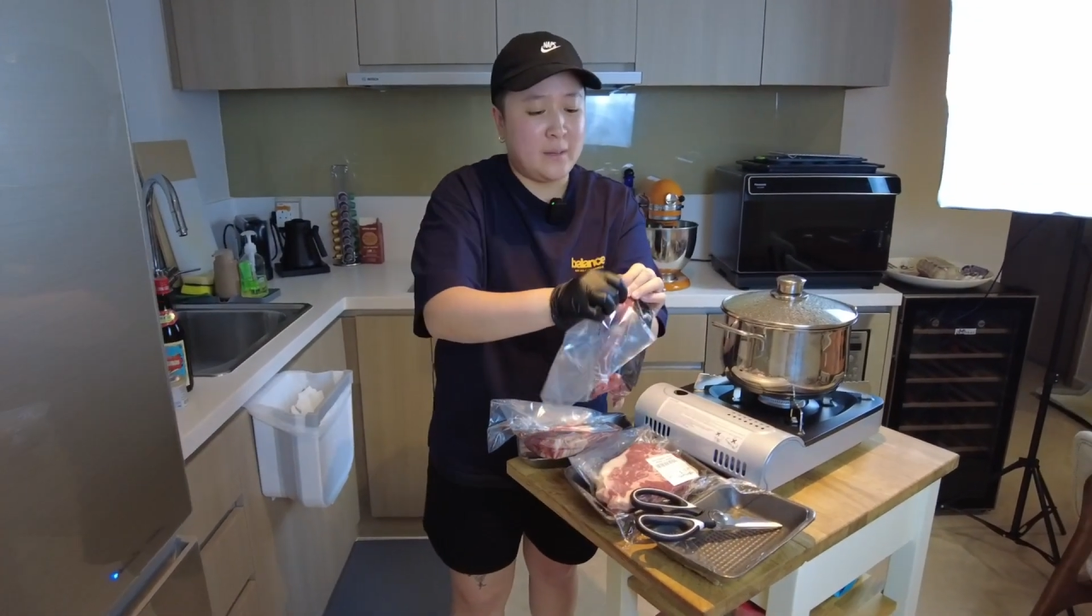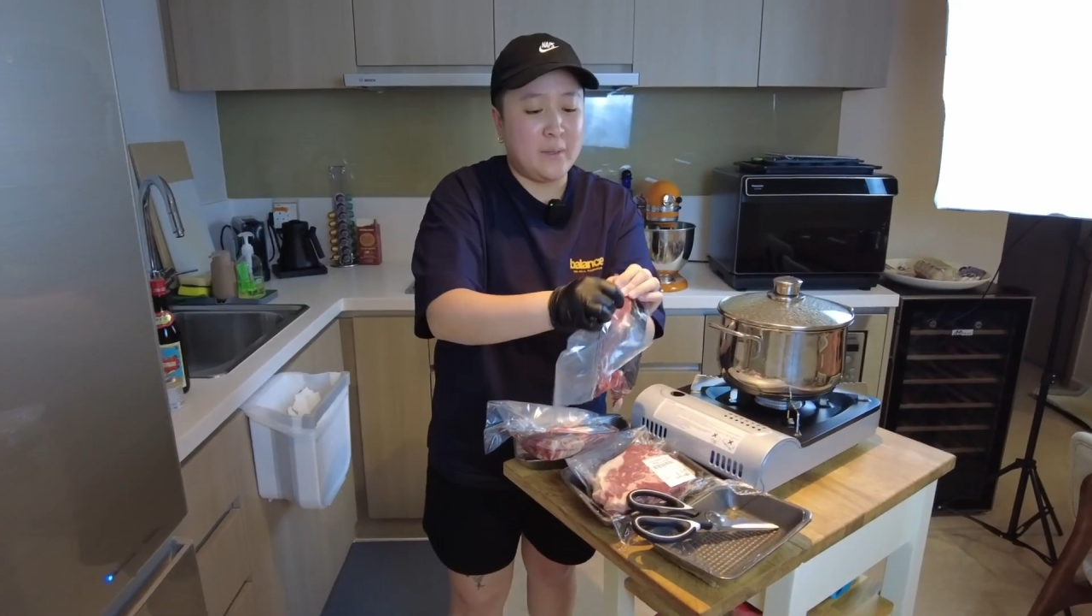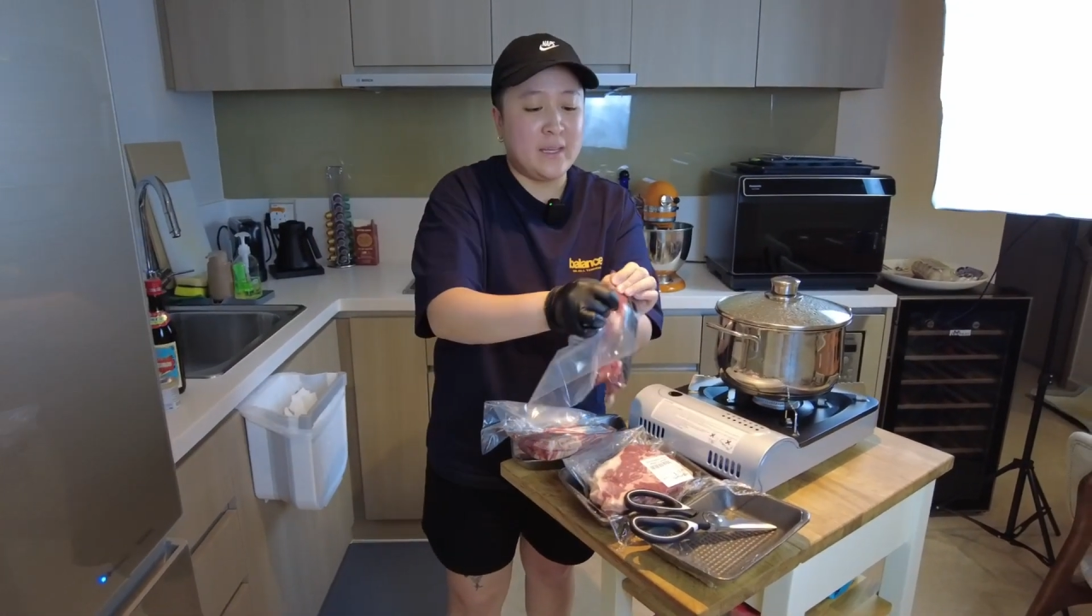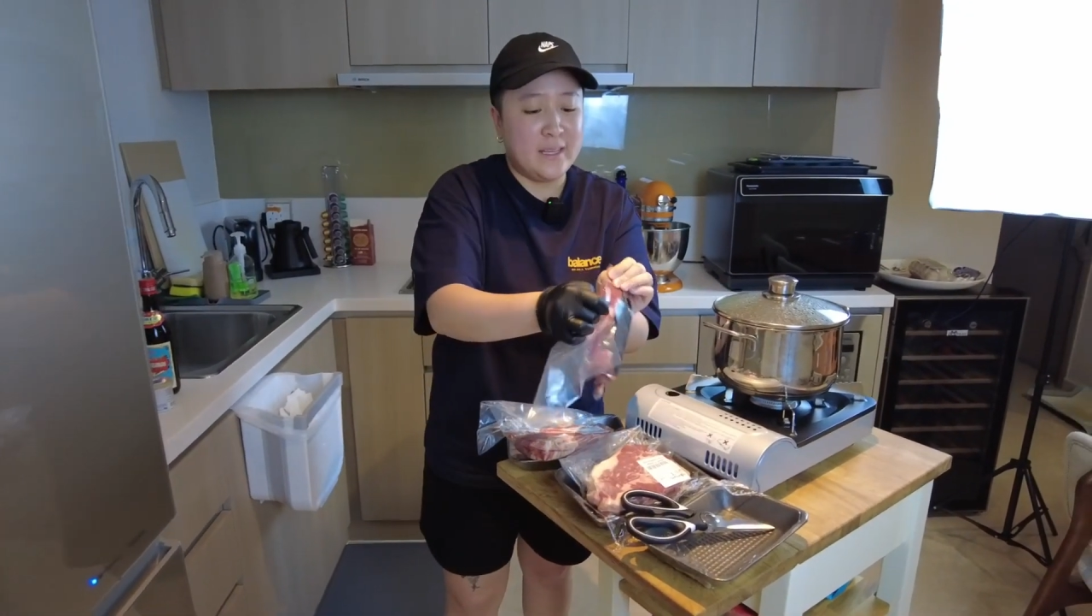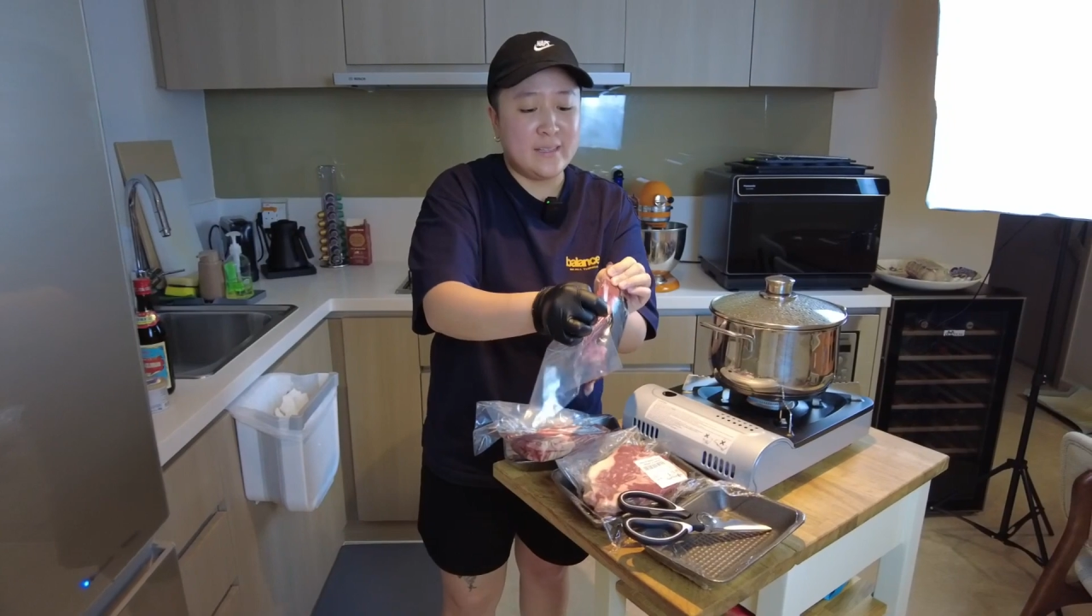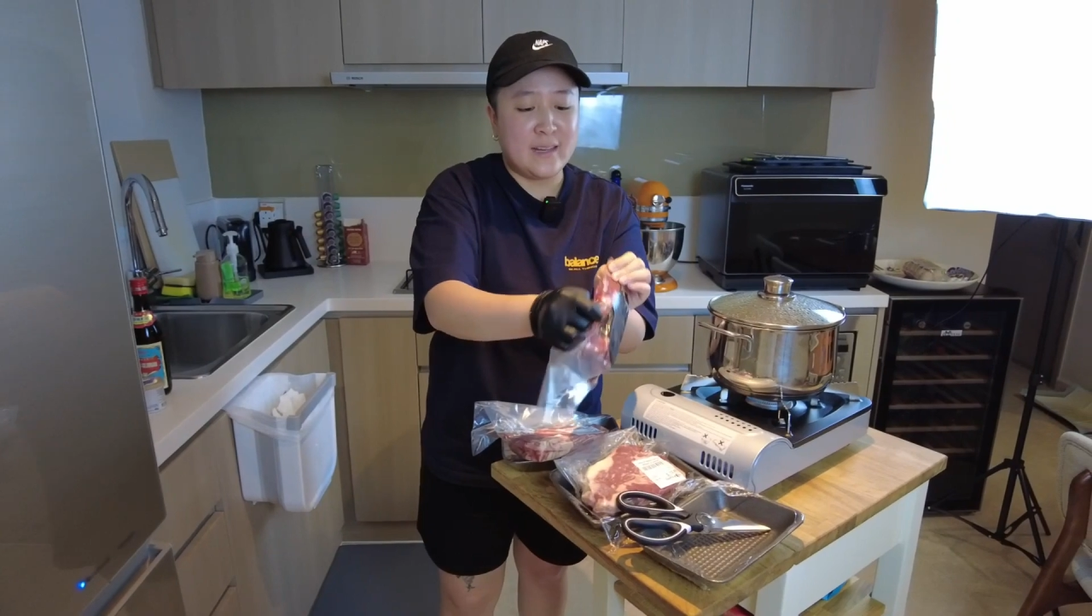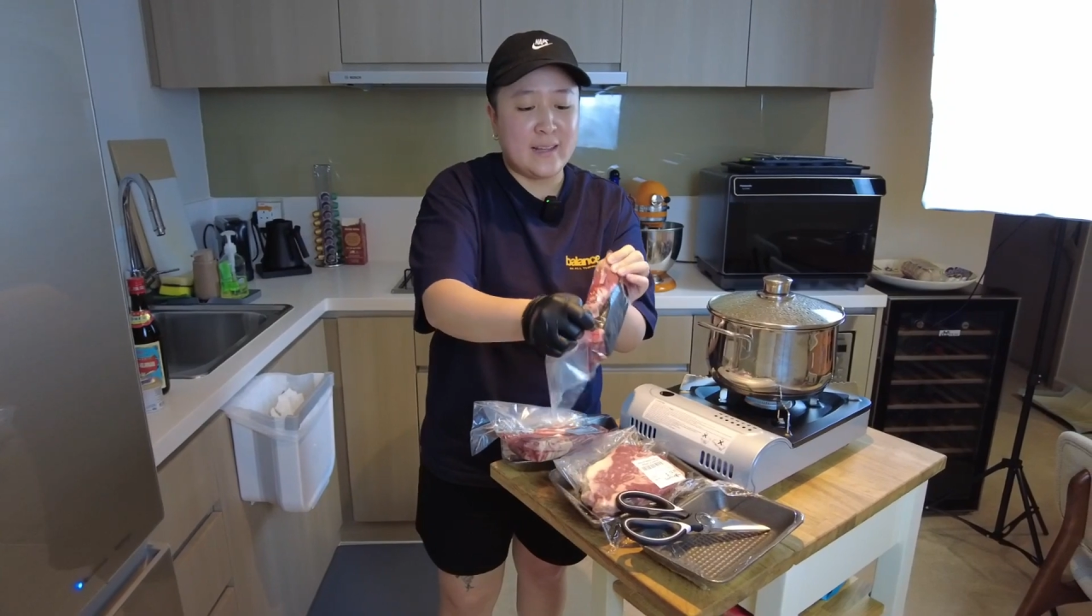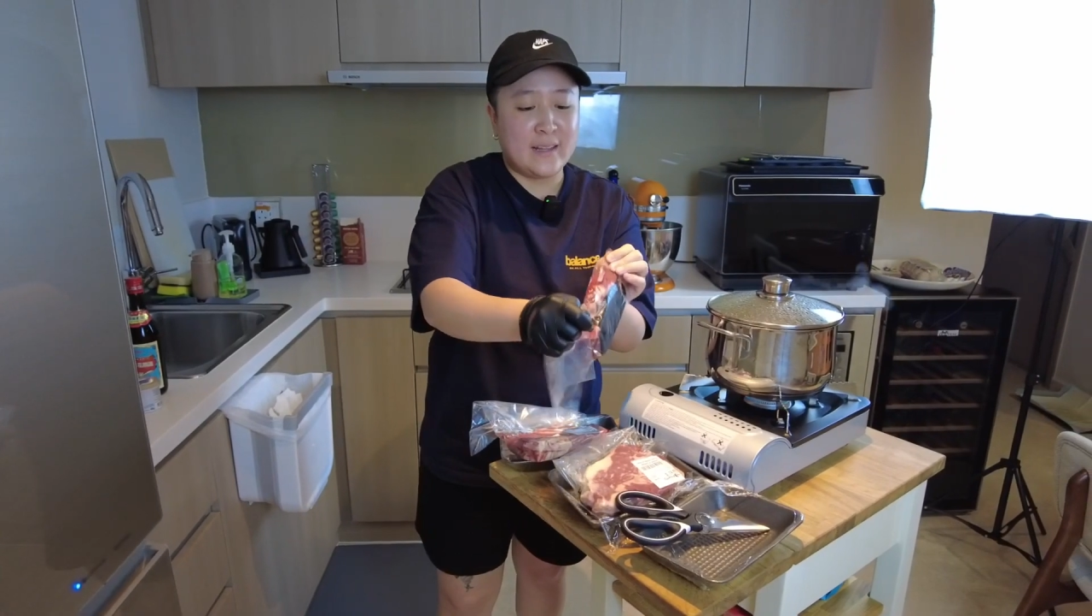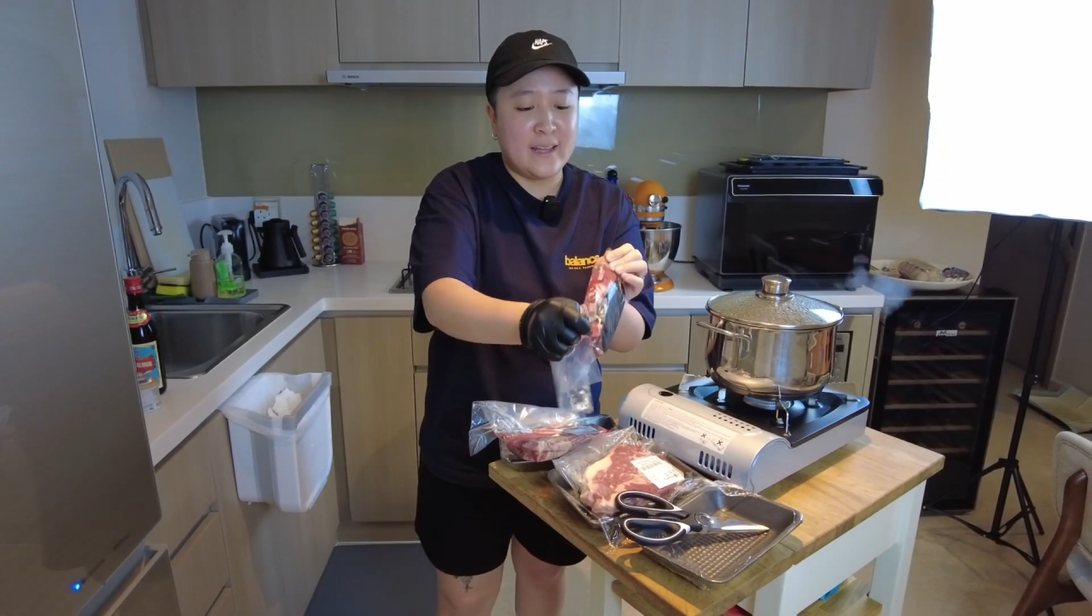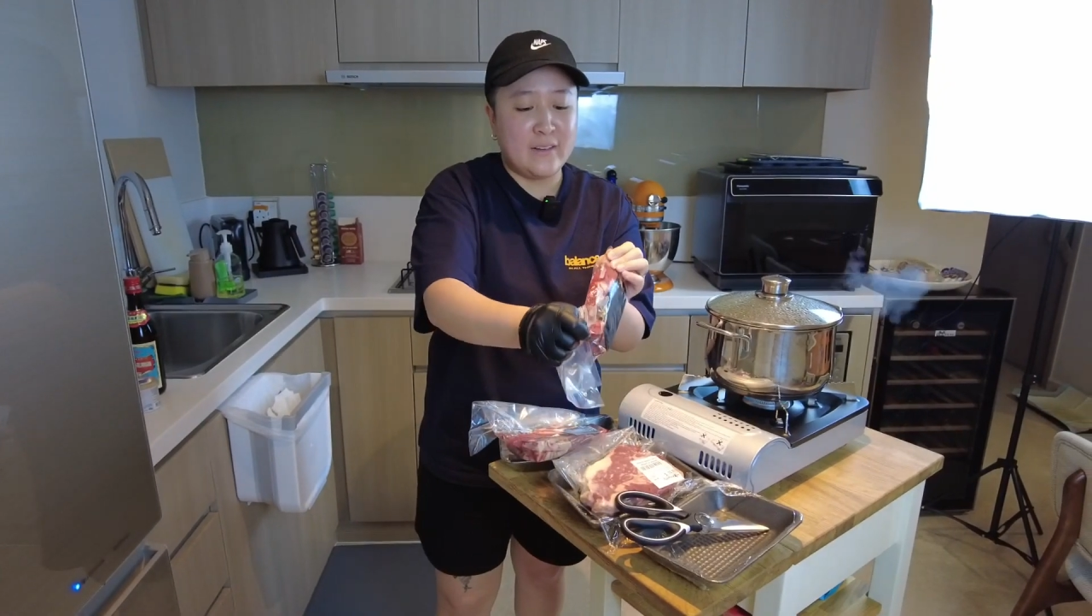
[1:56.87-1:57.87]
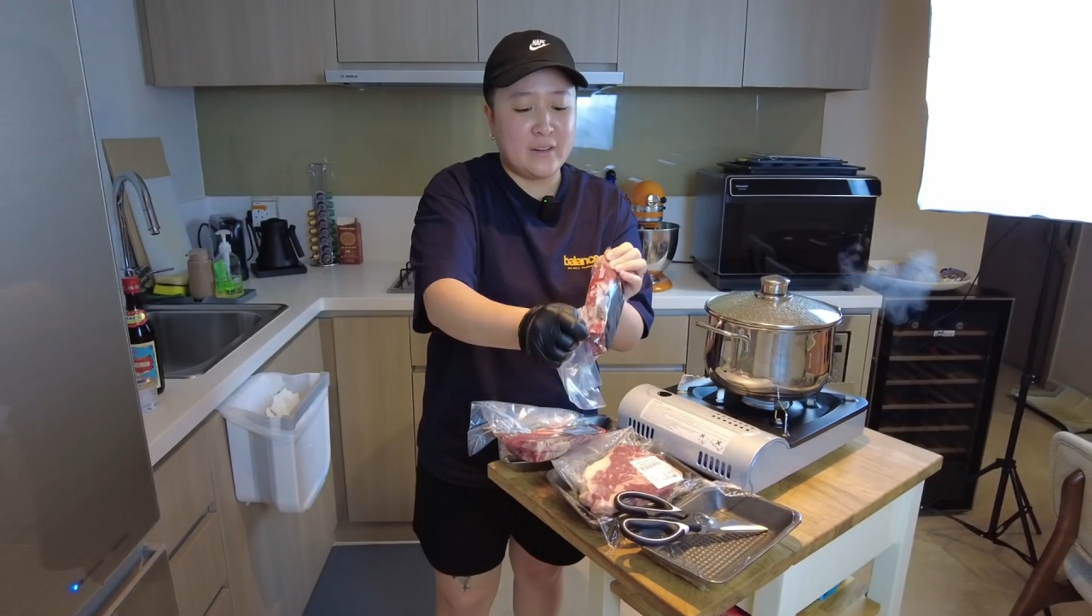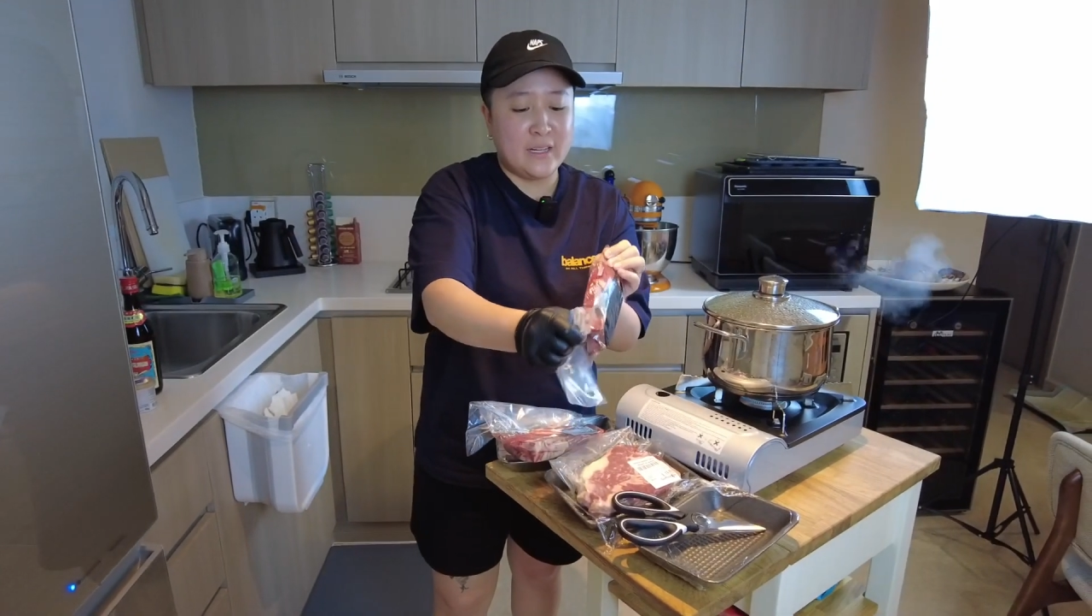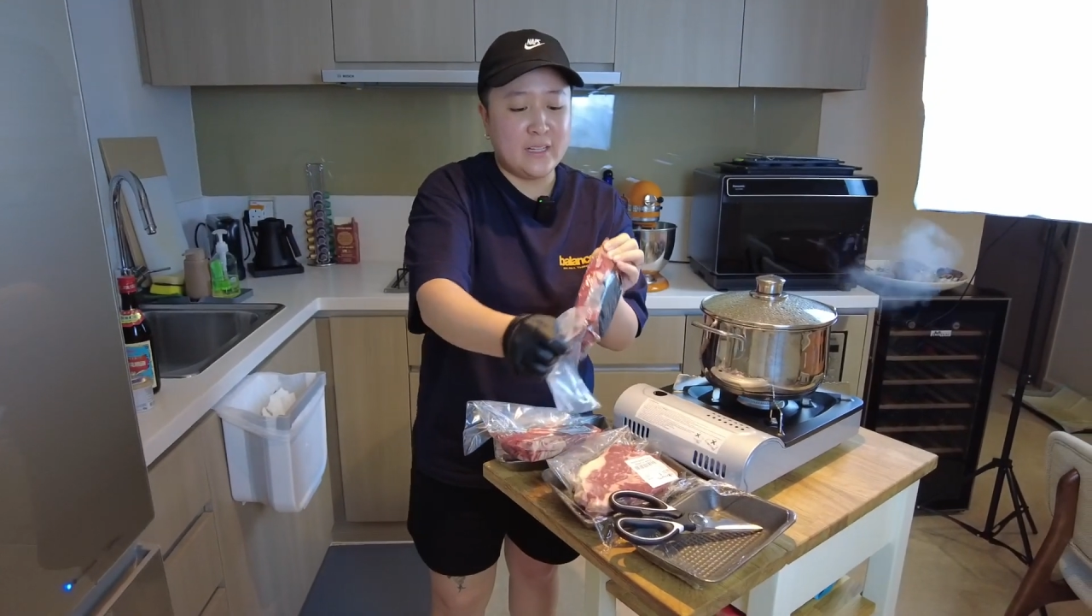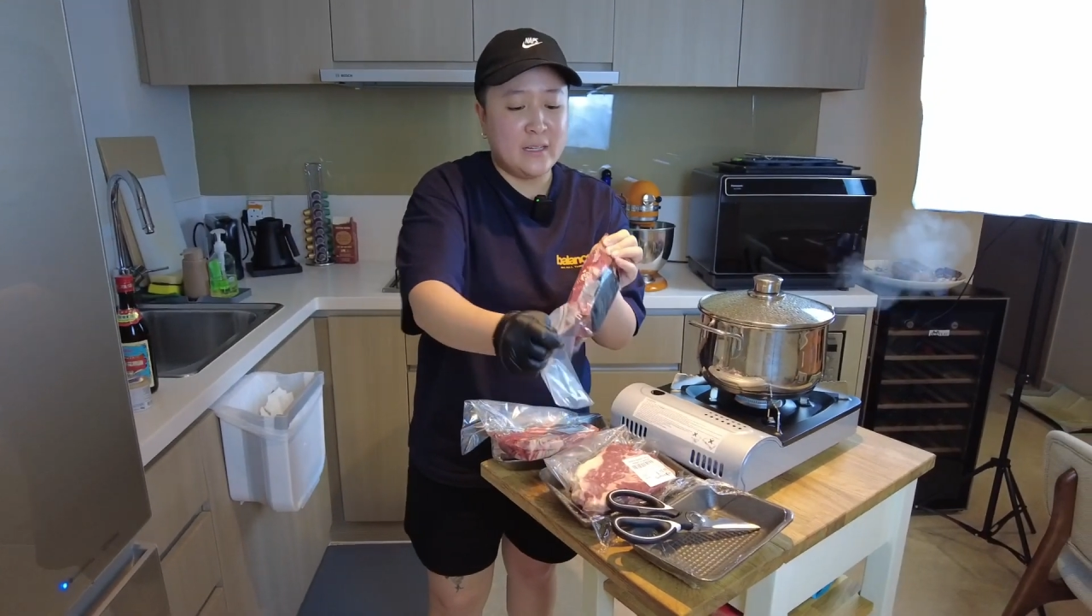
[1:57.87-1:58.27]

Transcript: It is like that, right?